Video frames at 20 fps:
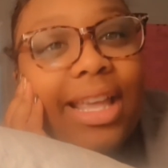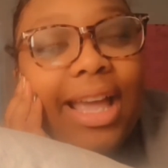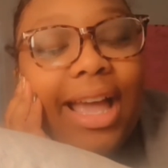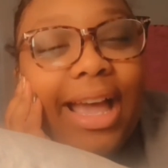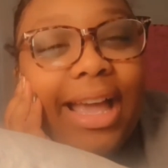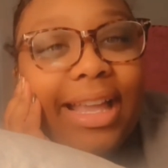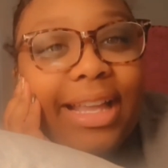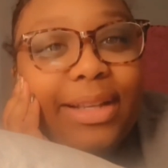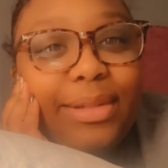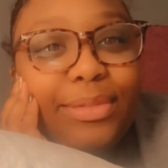
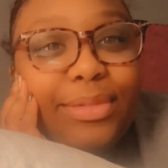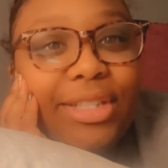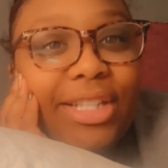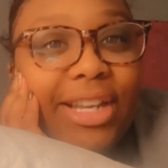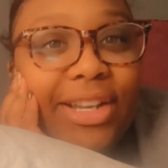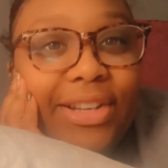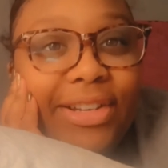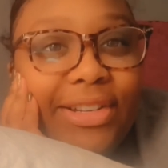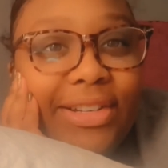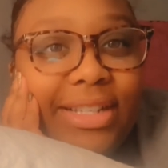I am
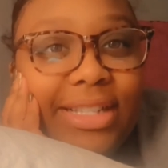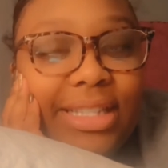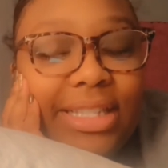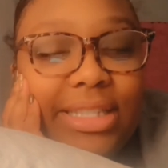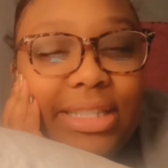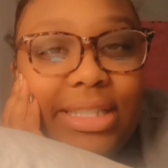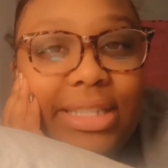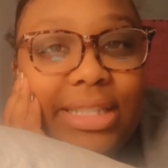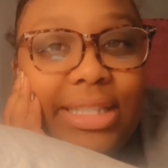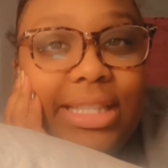Joe, and
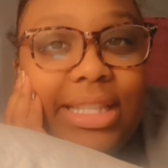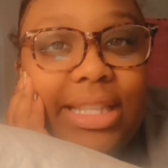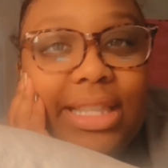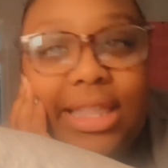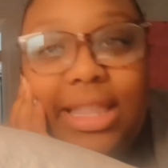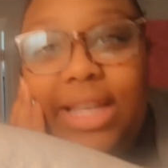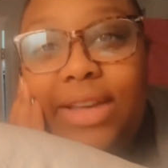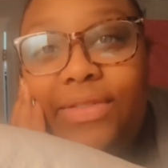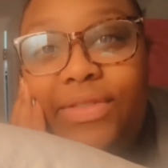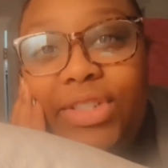this is the
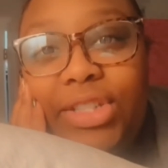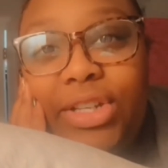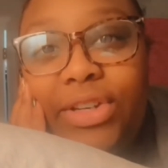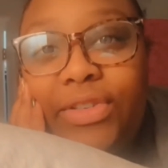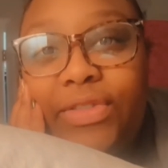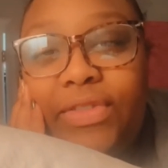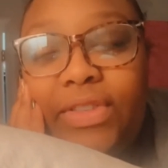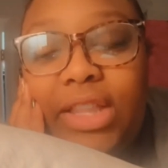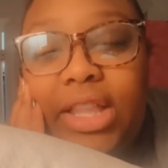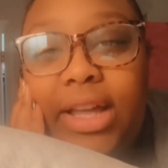Love Joe
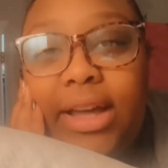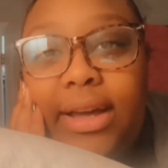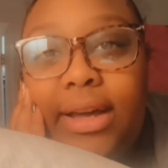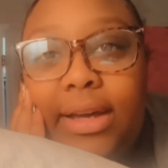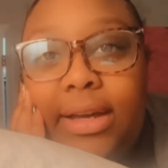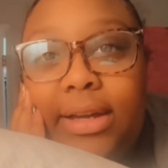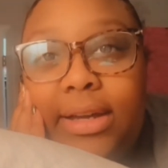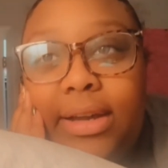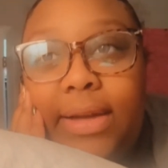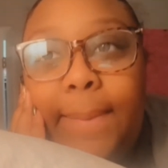
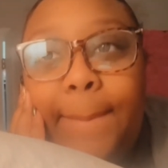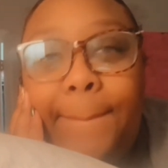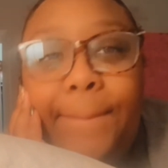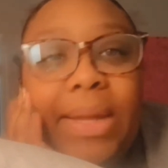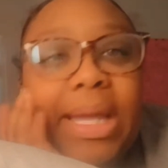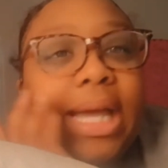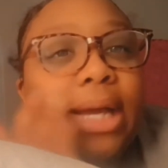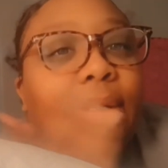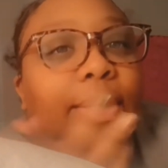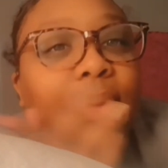vlog,
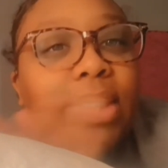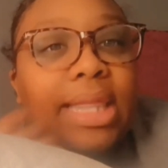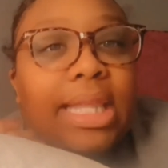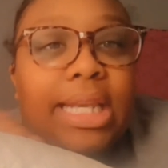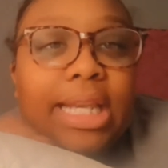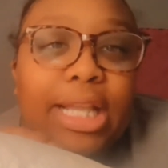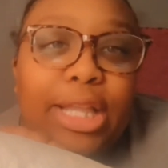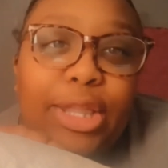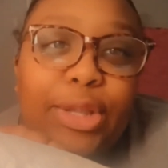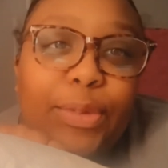back with
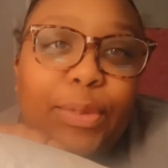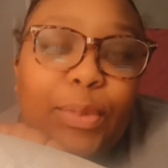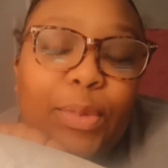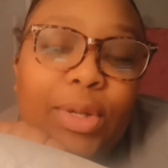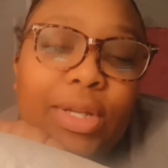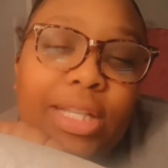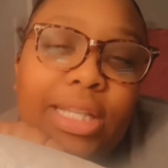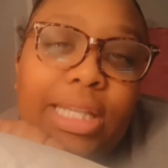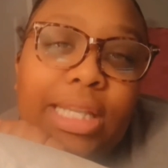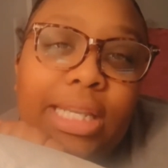another
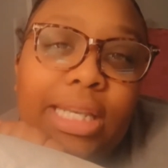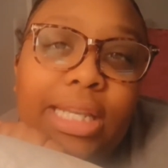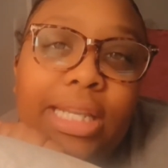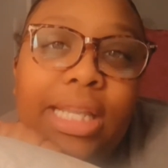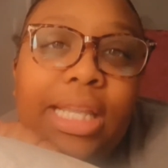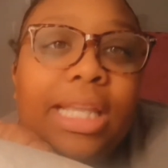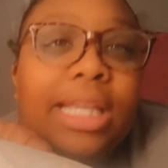one.